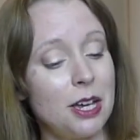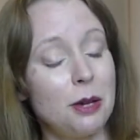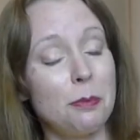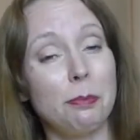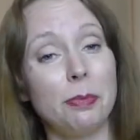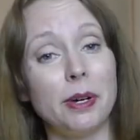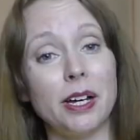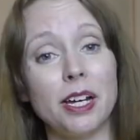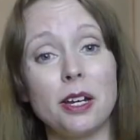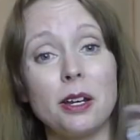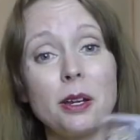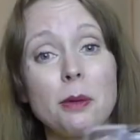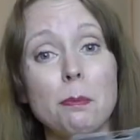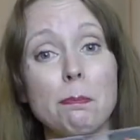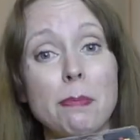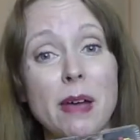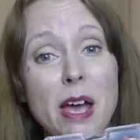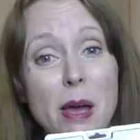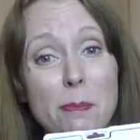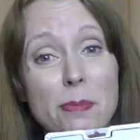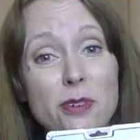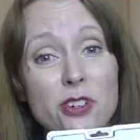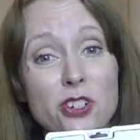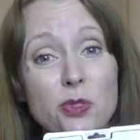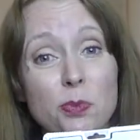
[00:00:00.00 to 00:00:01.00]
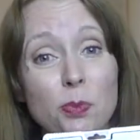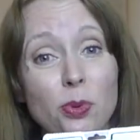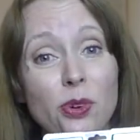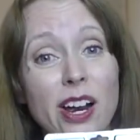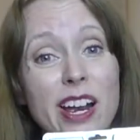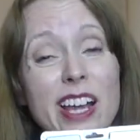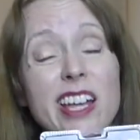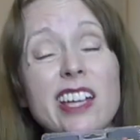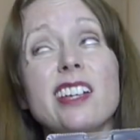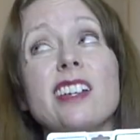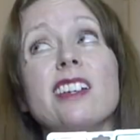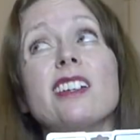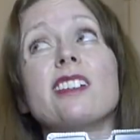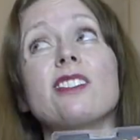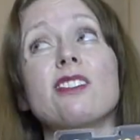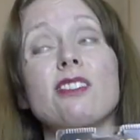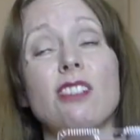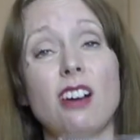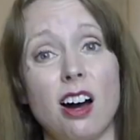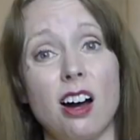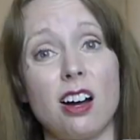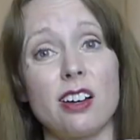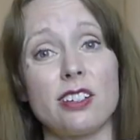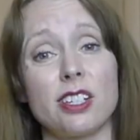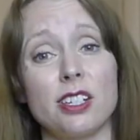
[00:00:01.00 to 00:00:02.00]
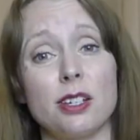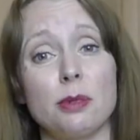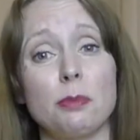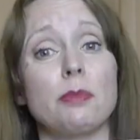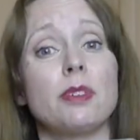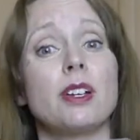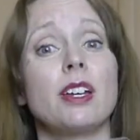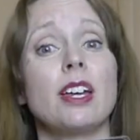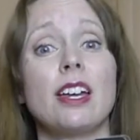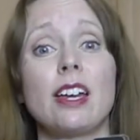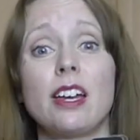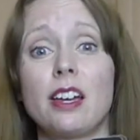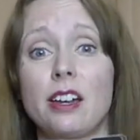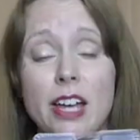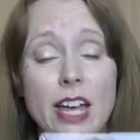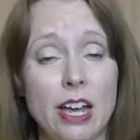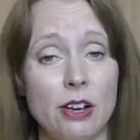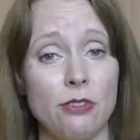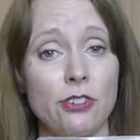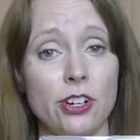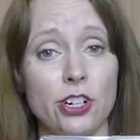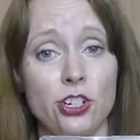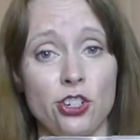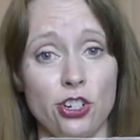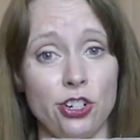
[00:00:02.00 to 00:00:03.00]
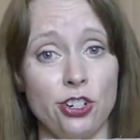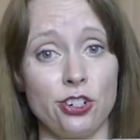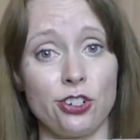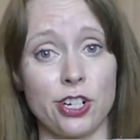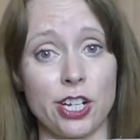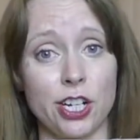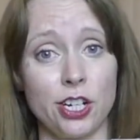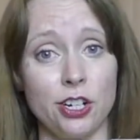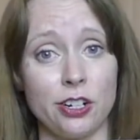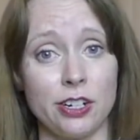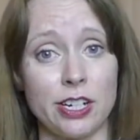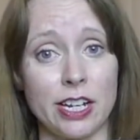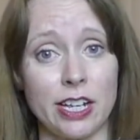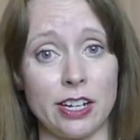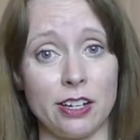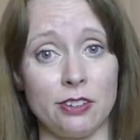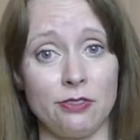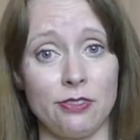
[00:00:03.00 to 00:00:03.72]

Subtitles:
but pepper spray is awesome. Every gender can take